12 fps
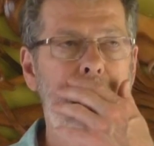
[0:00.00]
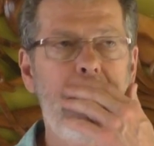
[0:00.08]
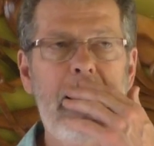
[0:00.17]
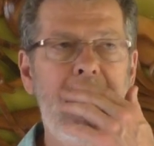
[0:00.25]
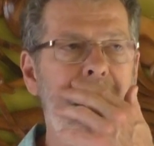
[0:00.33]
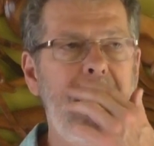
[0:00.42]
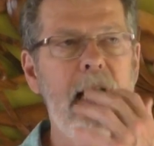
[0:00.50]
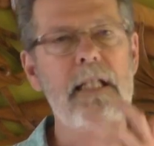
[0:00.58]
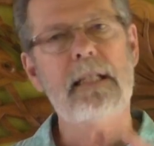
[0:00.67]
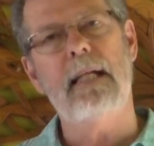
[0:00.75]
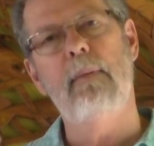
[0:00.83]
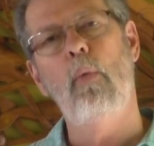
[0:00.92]
And I
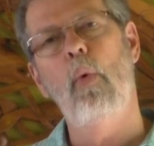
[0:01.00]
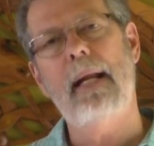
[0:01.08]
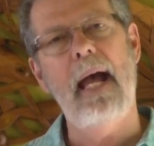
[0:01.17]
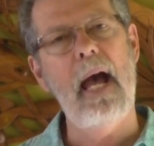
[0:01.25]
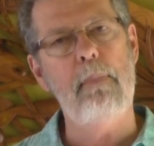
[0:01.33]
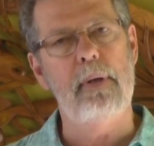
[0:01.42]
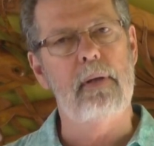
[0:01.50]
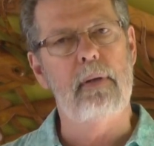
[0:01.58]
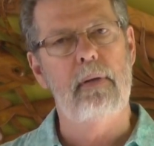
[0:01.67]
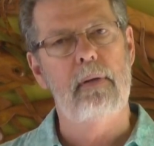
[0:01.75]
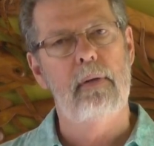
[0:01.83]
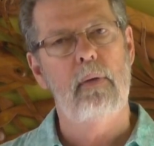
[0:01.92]
asked him, What happened?
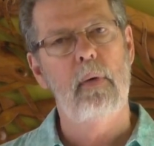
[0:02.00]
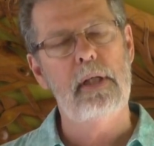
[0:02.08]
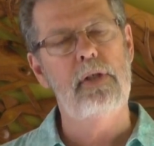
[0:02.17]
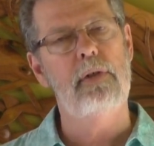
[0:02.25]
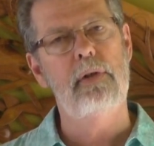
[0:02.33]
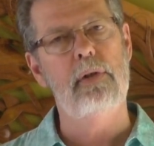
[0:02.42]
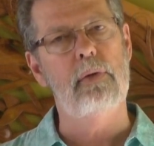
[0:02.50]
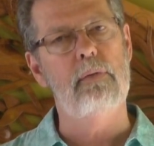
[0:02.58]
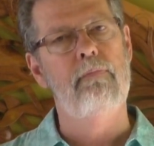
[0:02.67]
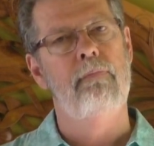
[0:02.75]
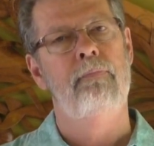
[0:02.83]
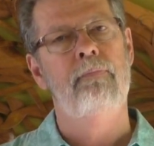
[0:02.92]
What did you do?
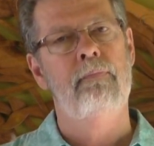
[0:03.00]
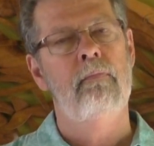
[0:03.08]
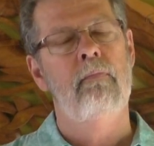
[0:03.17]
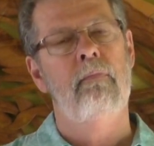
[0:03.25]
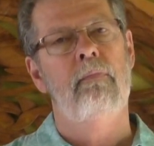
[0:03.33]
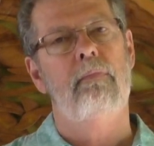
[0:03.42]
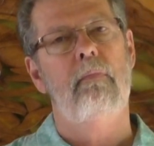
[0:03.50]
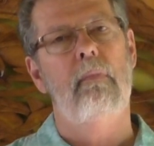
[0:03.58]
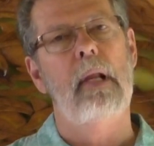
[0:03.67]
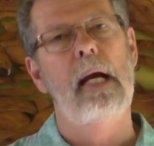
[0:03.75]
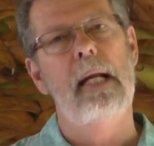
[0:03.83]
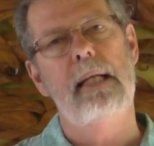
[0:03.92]

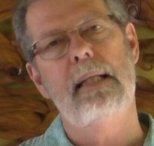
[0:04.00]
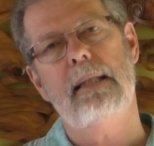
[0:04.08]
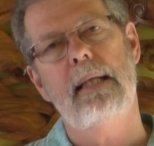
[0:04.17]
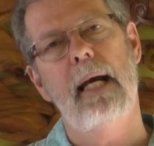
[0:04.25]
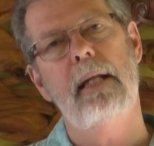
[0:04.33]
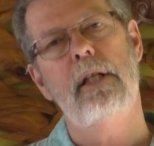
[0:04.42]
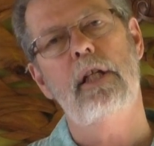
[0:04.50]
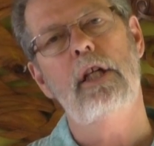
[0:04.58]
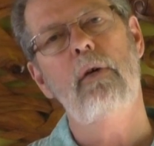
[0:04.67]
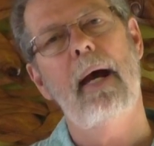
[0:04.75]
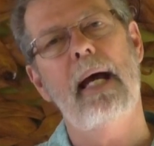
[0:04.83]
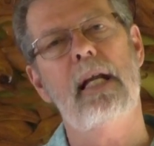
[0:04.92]
And he said,
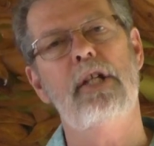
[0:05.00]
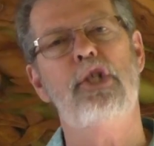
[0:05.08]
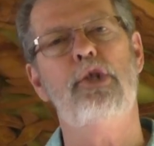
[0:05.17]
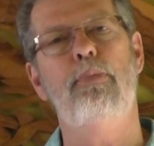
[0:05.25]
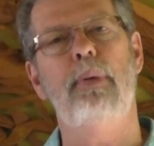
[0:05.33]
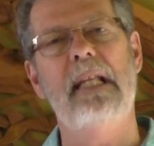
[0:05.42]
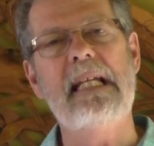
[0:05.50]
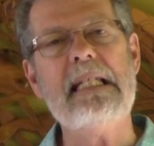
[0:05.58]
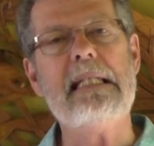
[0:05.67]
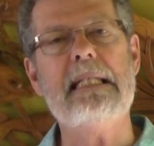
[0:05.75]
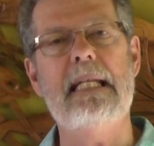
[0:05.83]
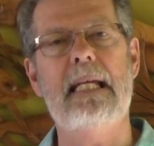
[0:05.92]
You had a
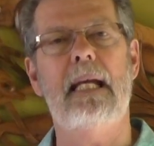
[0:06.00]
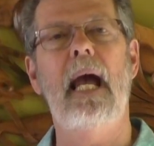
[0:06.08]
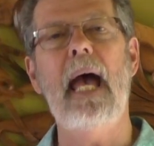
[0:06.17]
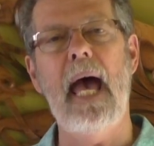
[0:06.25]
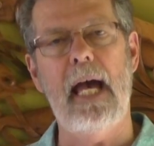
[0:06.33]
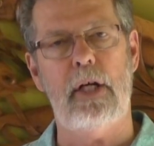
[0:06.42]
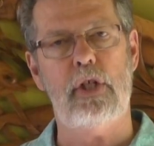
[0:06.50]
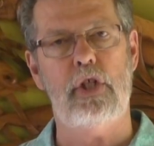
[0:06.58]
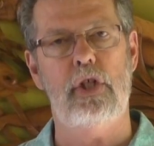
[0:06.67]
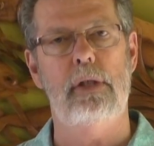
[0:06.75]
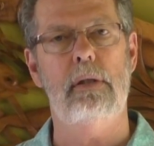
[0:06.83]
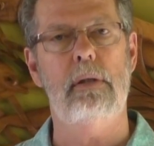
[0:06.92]
splinting
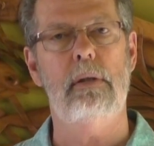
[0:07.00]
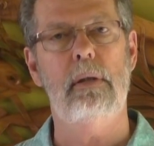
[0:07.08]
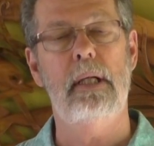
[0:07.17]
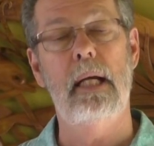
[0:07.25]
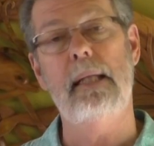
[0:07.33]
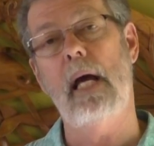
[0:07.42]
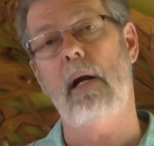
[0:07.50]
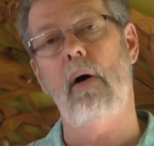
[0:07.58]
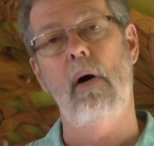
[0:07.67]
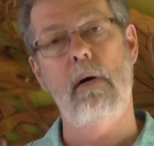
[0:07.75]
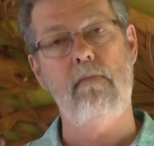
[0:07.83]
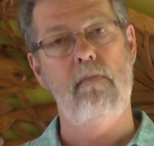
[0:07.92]
action in that
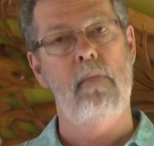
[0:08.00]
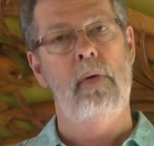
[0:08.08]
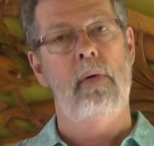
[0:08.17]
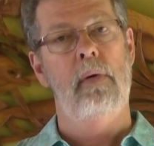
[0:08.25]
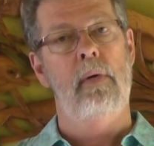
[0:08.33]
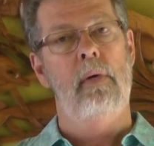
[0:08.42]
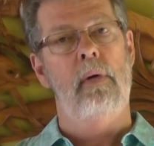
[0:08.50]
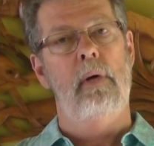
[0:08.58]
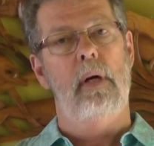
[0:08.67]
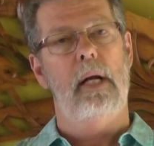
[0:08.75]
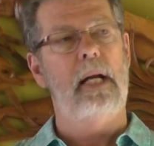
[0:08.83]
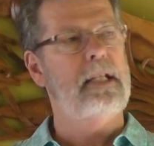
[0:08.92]
arm.
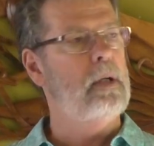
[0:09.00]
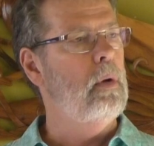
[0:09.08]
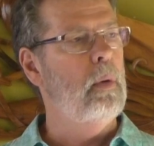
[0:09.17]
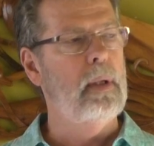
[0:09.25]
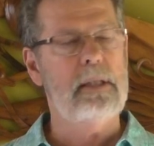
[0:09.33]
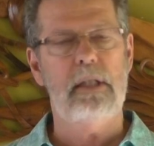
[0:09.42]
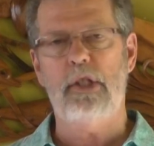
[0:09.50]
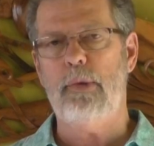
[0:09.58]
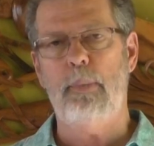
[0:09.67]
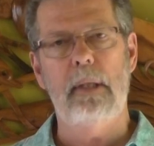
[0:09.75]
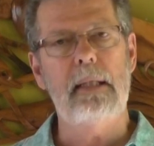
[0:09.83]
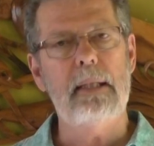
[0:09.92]
And I said, Well, what's a
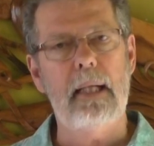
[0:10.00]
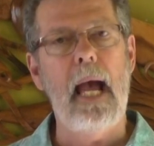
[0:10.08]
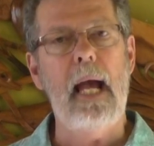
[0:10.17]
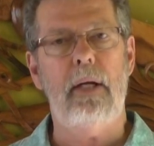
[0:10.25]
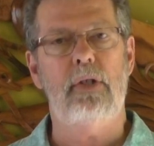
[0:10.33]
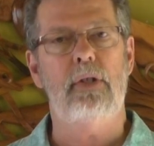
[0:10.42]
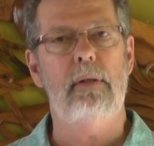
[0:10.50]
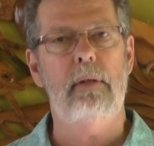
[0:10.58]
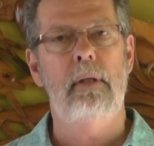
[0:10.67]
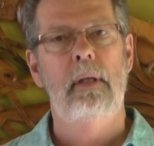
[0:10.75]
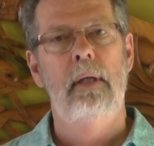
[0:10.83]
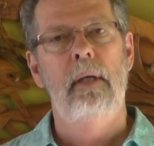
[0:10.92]
splinting action?
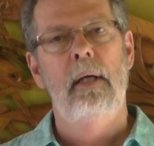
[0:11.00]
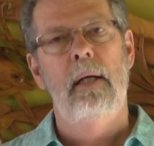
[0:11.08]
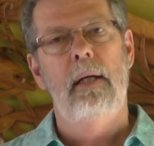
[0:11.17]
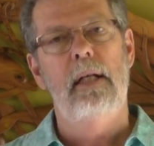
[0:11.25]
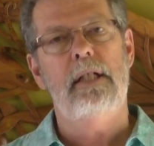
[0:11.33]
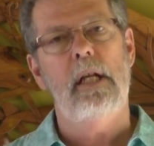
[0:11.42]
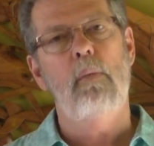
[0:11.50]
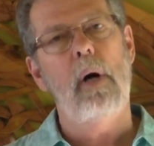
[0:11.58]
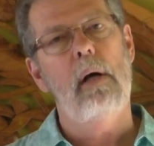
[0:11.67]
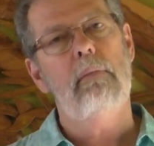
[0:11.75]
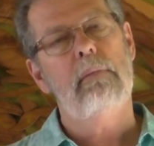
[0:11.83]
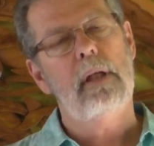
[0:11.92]
he said,
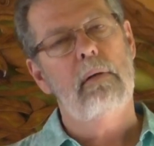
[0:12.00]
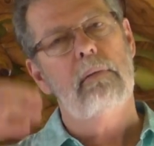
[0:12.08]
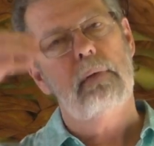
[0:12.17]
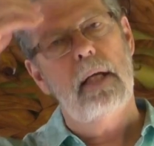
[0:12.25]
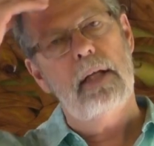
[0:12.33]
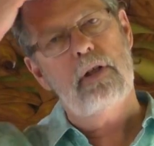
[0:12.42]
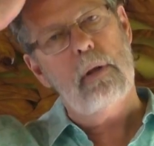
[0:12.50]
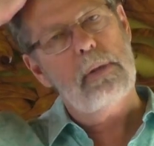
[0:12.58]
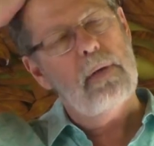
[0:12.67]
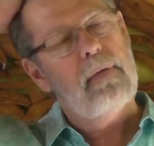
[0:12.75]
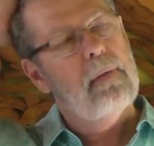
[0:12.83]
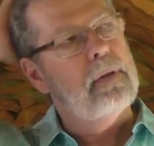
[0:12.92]
Well, you know, in
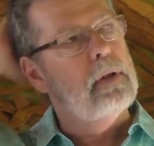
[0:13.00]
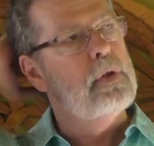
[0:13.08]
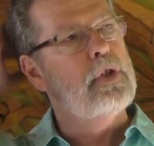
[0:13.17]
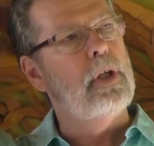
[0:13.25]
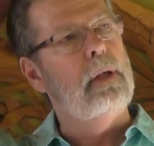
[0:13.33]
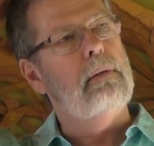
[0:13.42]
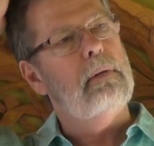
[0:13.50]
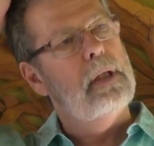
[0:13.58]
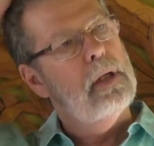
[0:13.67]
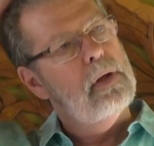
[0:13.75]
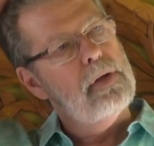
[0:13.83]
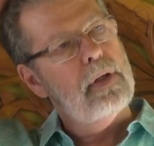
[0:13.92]
terms of evolution,
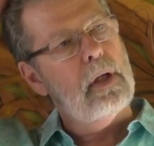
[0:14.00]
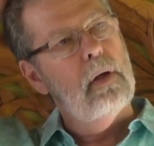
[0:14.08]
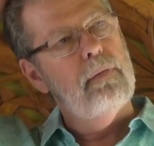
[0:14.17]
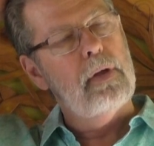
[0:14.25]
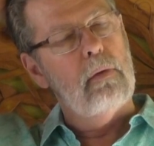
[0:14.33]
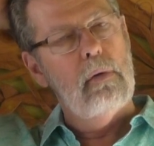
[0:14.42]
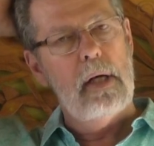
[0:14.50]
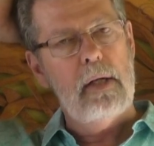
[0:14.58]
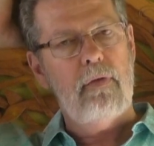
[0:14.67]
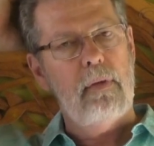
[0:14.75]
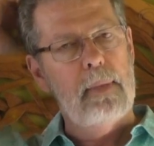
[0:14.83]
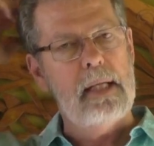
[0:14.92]
years ago, if you're
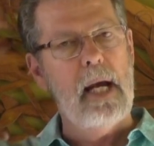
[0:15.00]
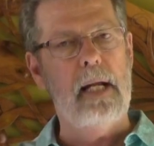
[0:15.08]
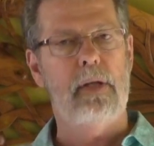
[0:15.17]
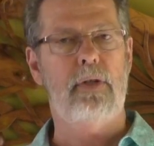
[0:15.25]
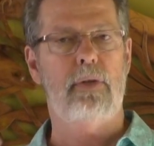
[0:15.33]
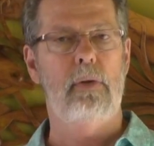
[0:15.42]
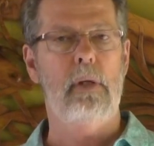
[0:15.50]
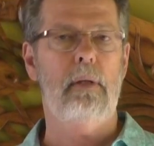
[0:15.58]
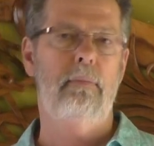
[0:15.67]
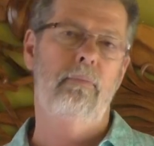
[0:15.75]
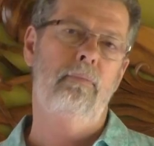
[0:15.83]
running from the dinosaur